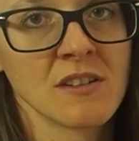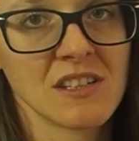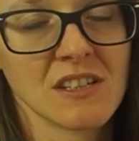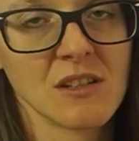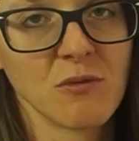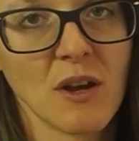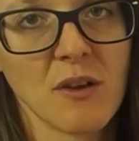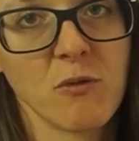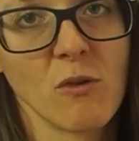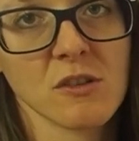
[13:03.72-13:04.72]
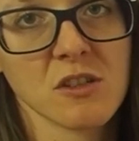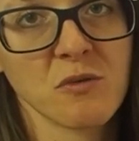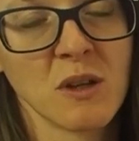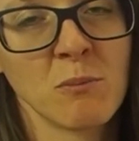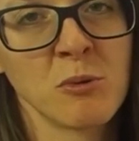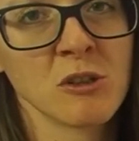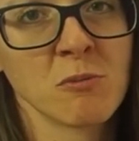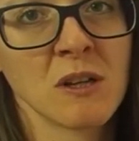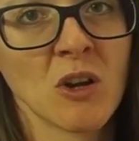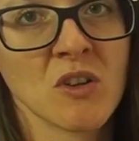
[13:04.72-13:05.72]
65 volts of input,
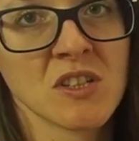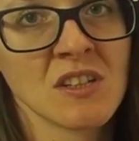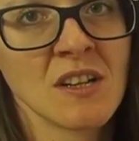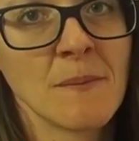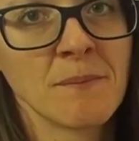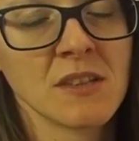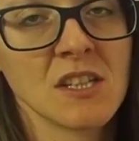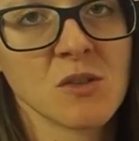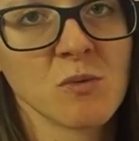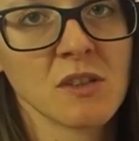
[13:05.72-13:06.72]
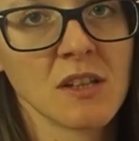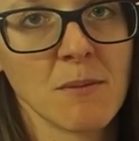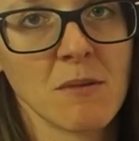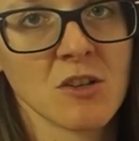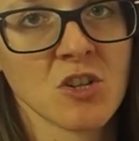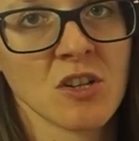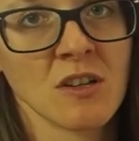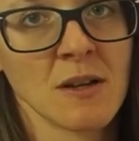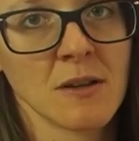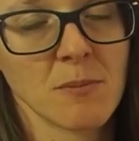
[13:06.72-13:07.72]
because this would damage
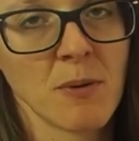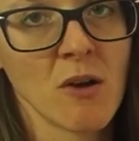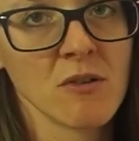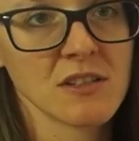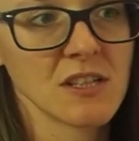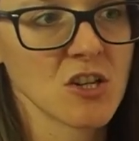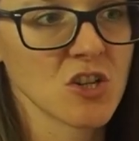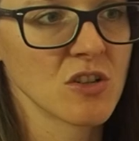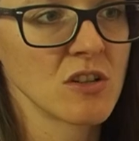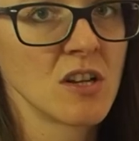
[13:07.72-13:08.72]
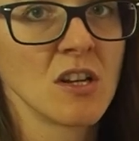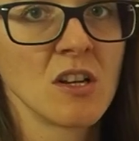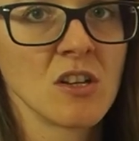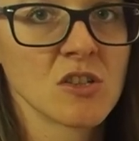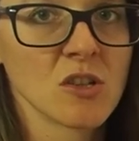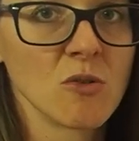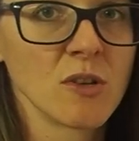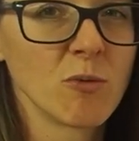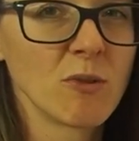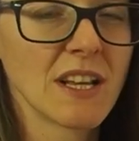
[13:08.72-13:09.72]
the power station. So
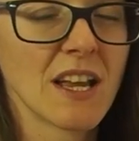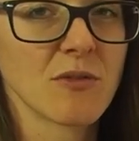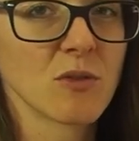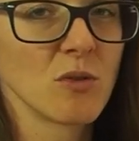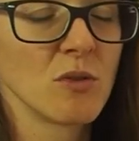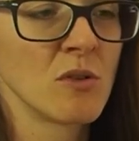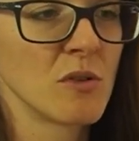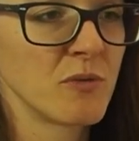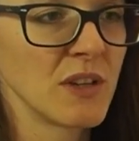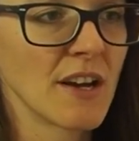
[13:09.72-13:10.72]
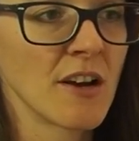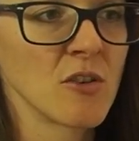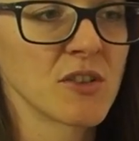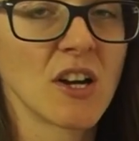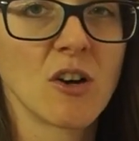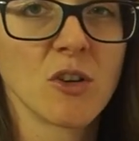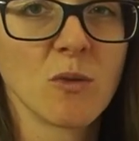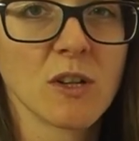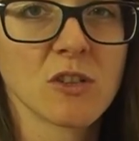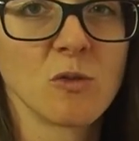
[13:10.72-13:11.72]
you really have to figure out how you
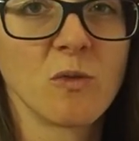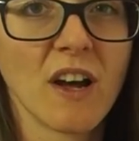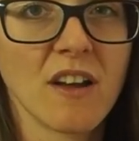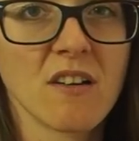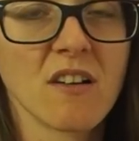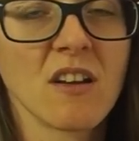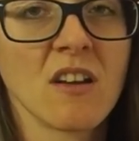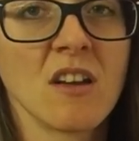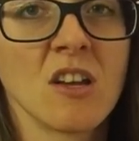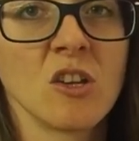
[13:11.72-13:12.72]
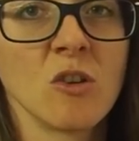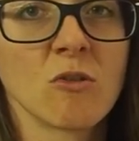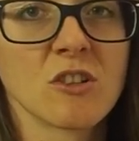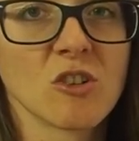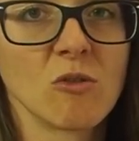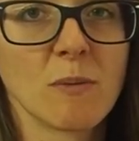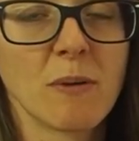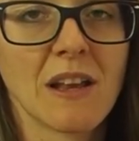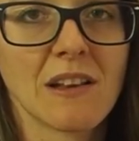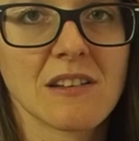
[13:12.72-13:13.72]
want to wire your solar
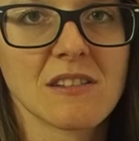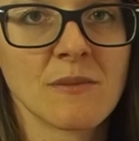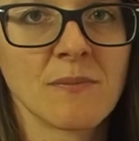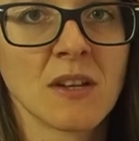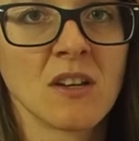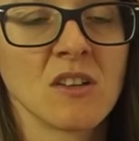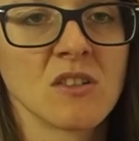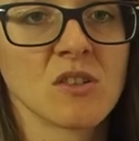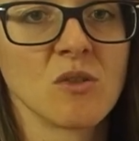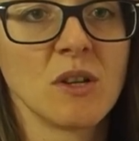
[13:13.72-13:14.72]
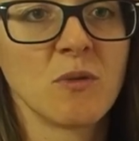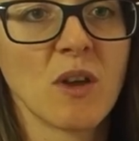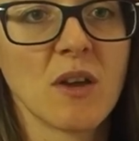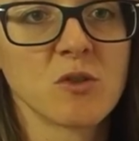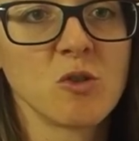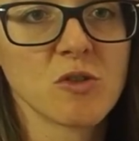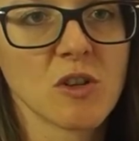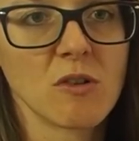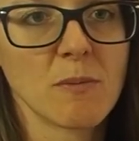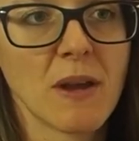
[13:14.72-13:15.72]
panels. So if you have two
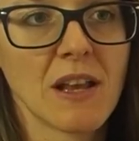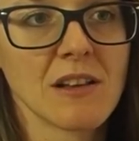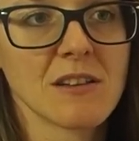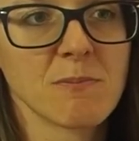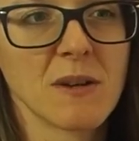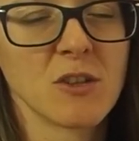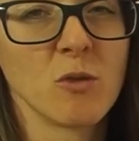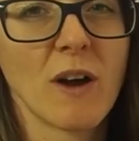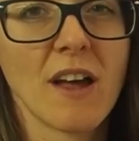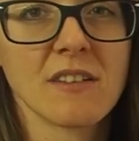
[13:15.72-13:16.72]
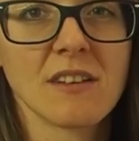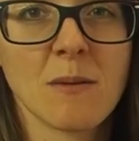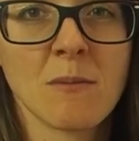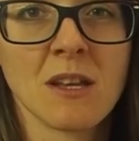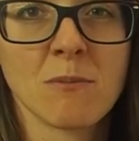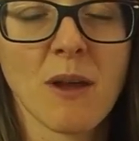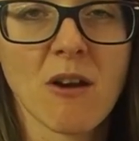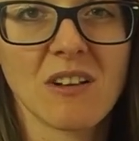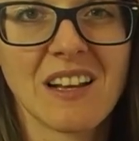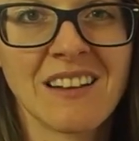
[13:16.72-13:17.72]
solar panels but you wire them in
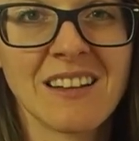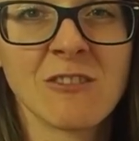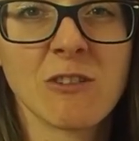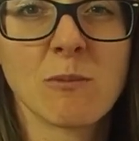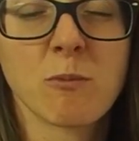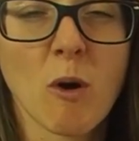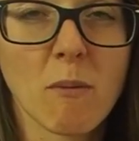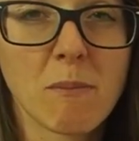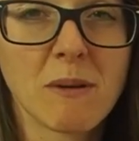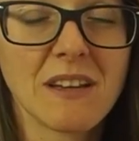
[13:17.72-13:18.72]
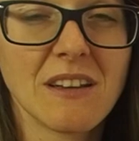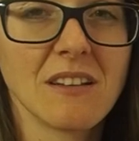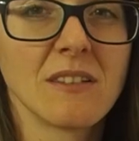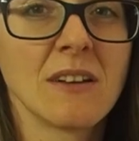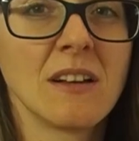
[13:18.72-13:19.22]
parallel, it will probably